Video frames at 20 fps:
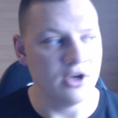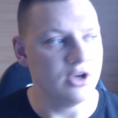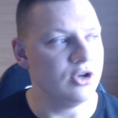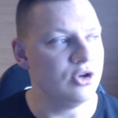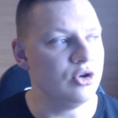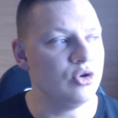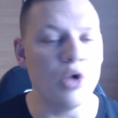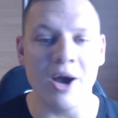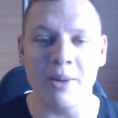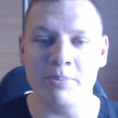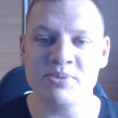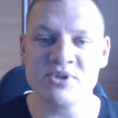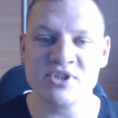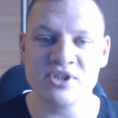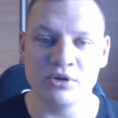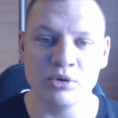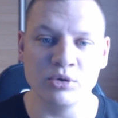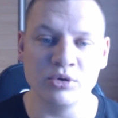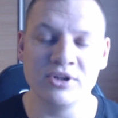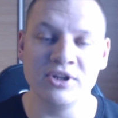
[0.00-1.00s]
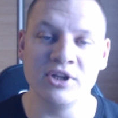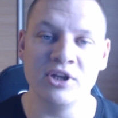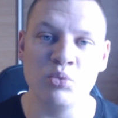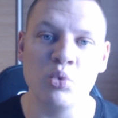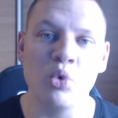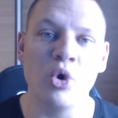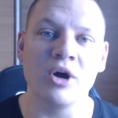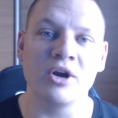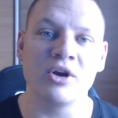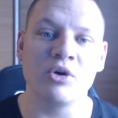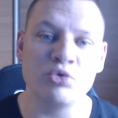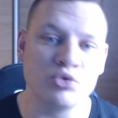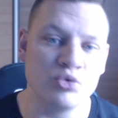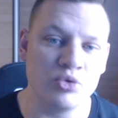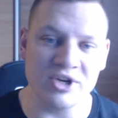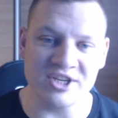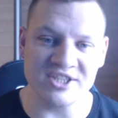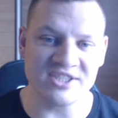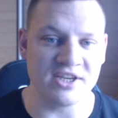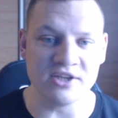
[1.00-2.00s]
You absolutely want to
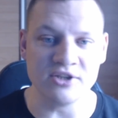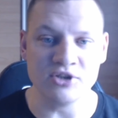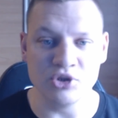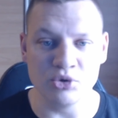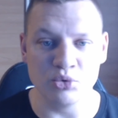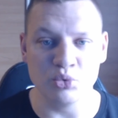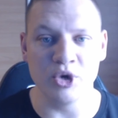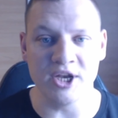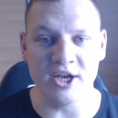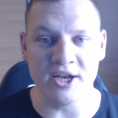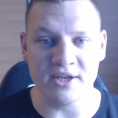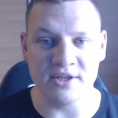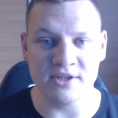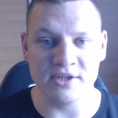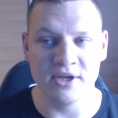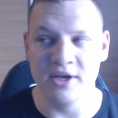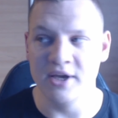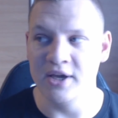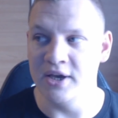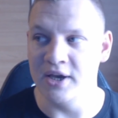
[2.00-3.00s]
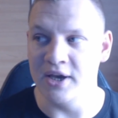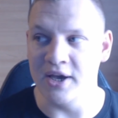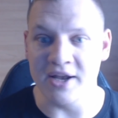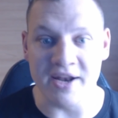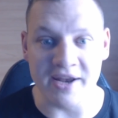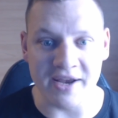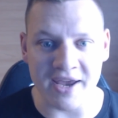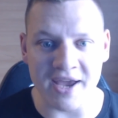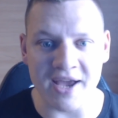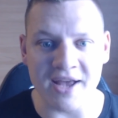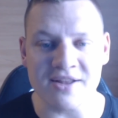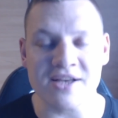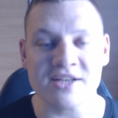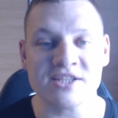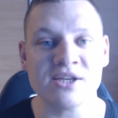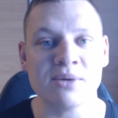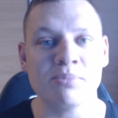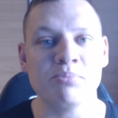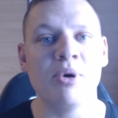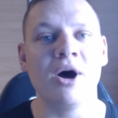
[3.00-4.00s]
risk it to win it. And again,
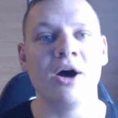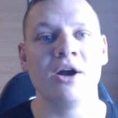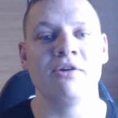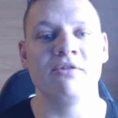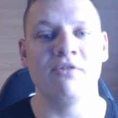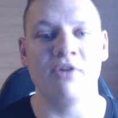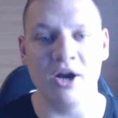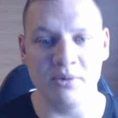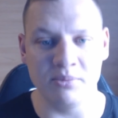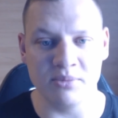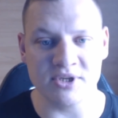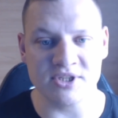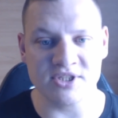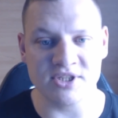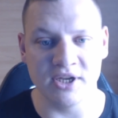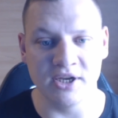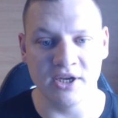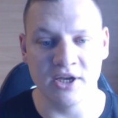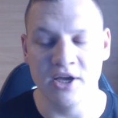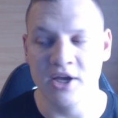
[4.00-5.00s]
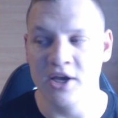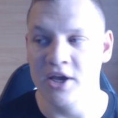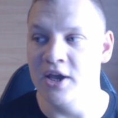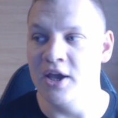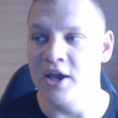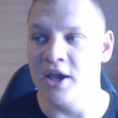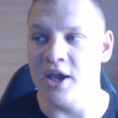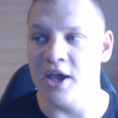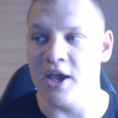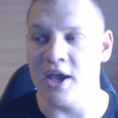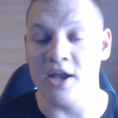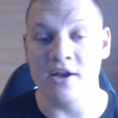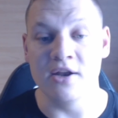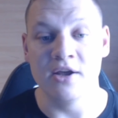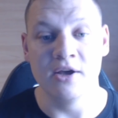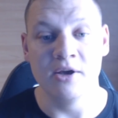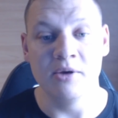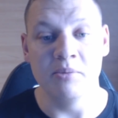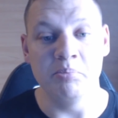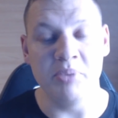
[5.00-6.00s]
that's a part of arm wrestling.
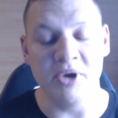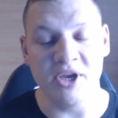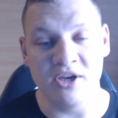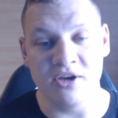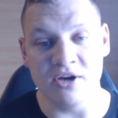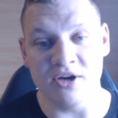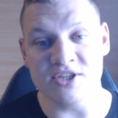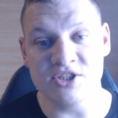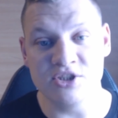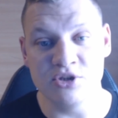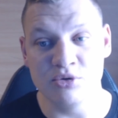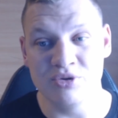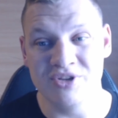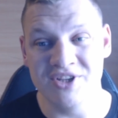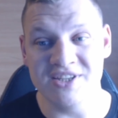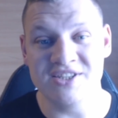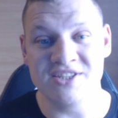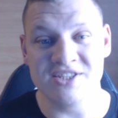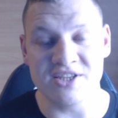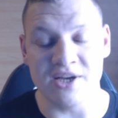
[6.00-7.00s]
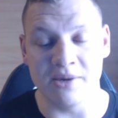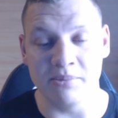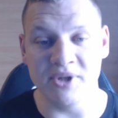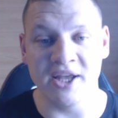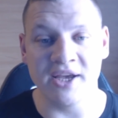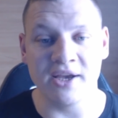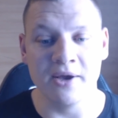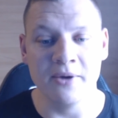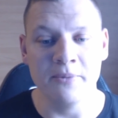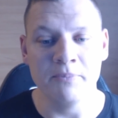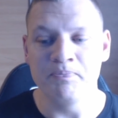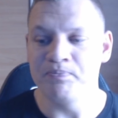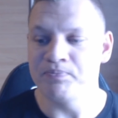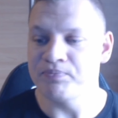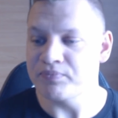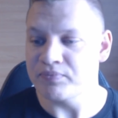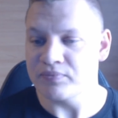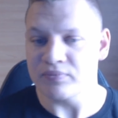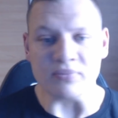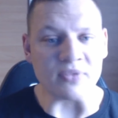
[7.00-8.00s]
And because you did some, like,
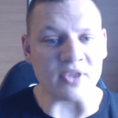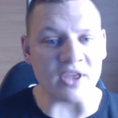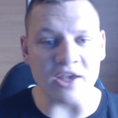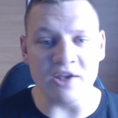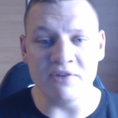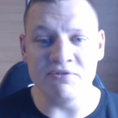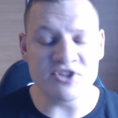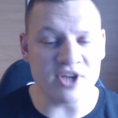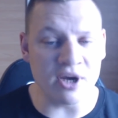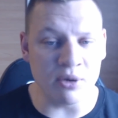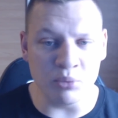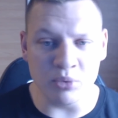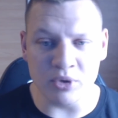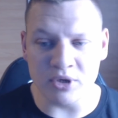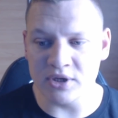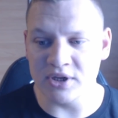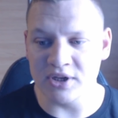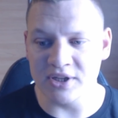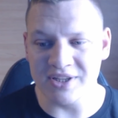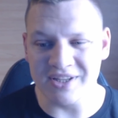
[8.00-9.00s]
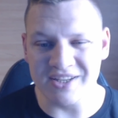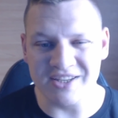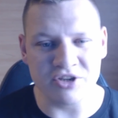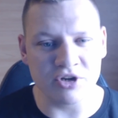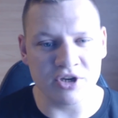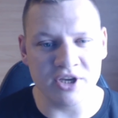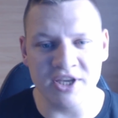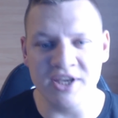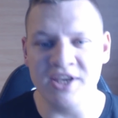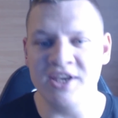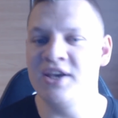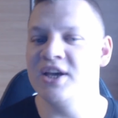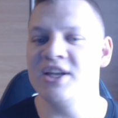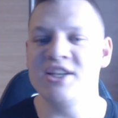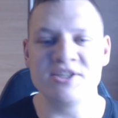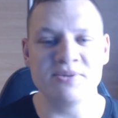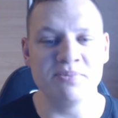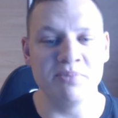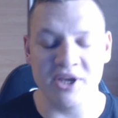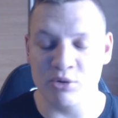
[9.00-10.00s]
if someone
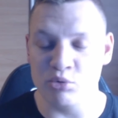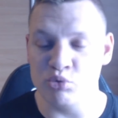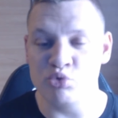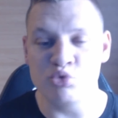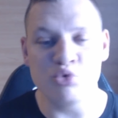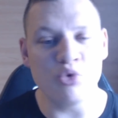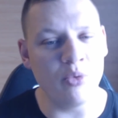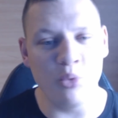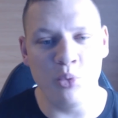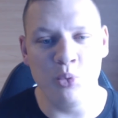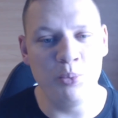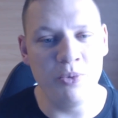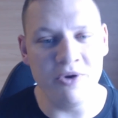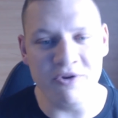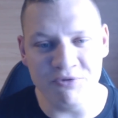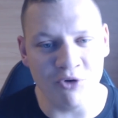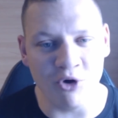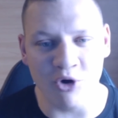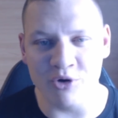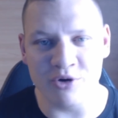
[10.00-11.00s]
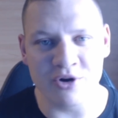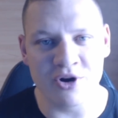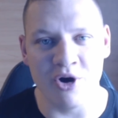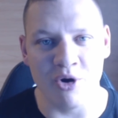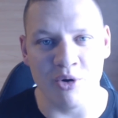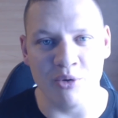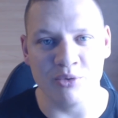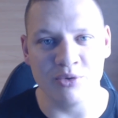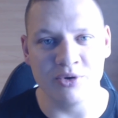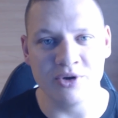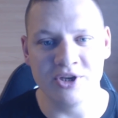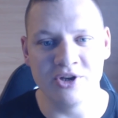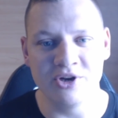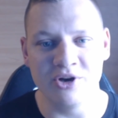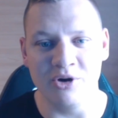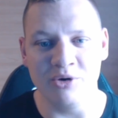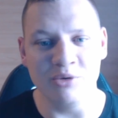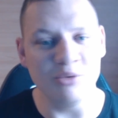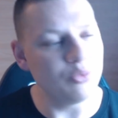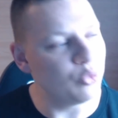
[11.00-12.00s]
hits me before go, you
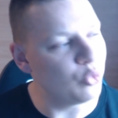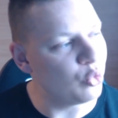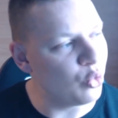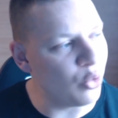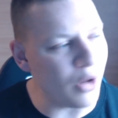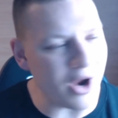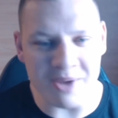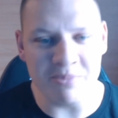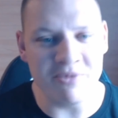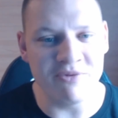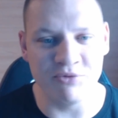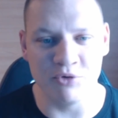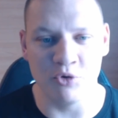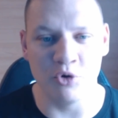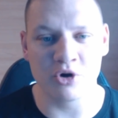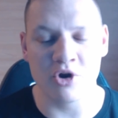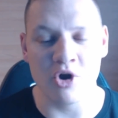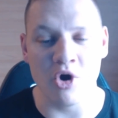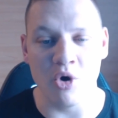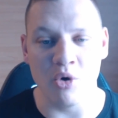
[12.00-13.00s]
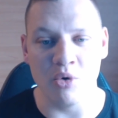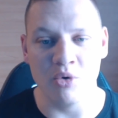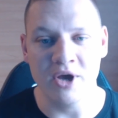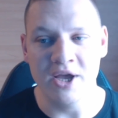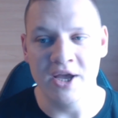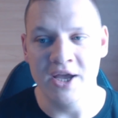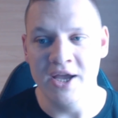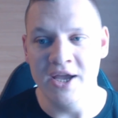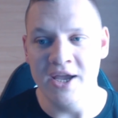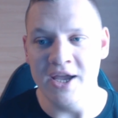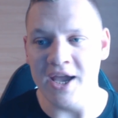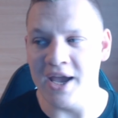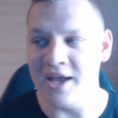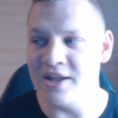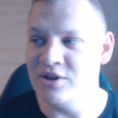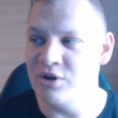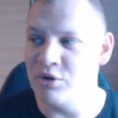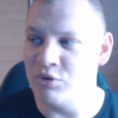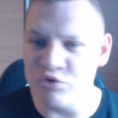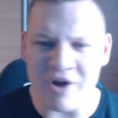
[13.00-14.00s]
know, way before go,
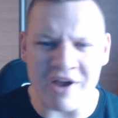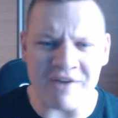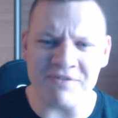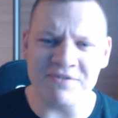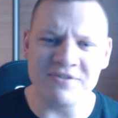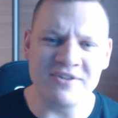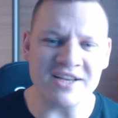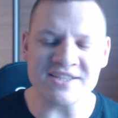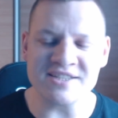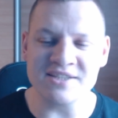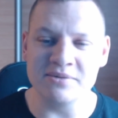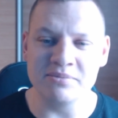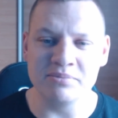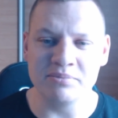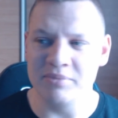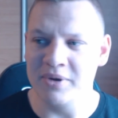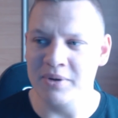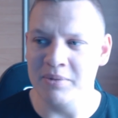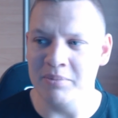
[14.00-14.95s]
and the ref doesn't